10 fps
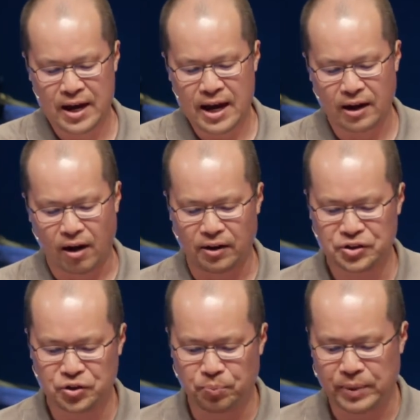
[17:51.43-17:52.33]
and
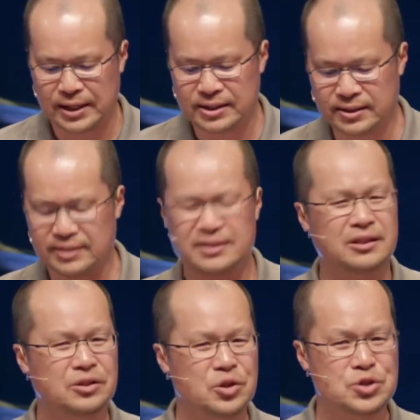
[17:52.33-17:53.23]
also being
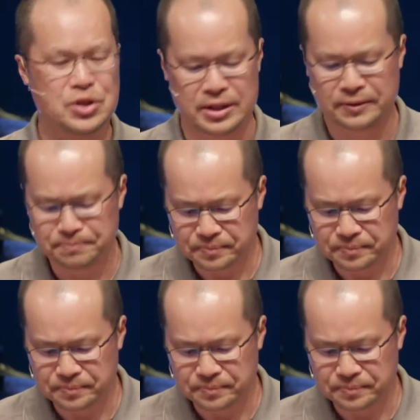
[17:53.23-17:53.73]
disillusioned